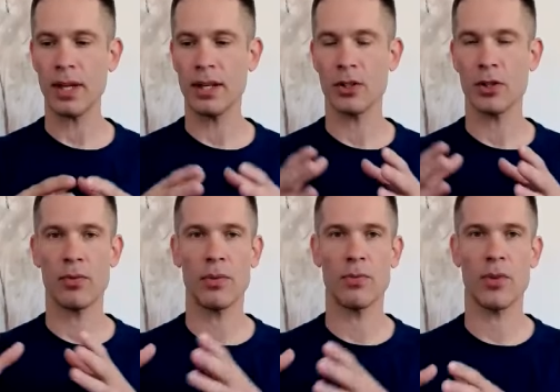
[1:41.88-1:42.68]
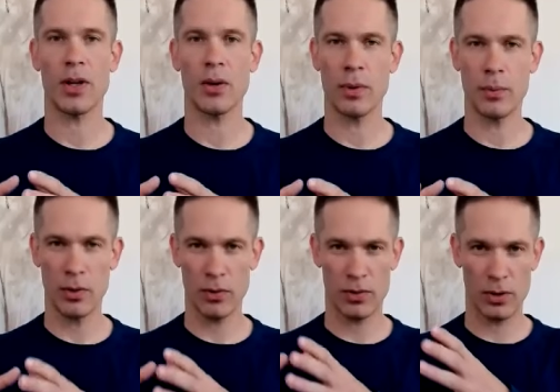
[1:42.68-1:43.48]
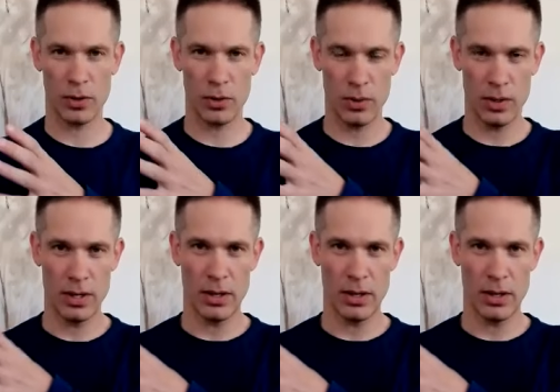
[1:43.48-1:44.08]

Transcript: And so from fall, we move to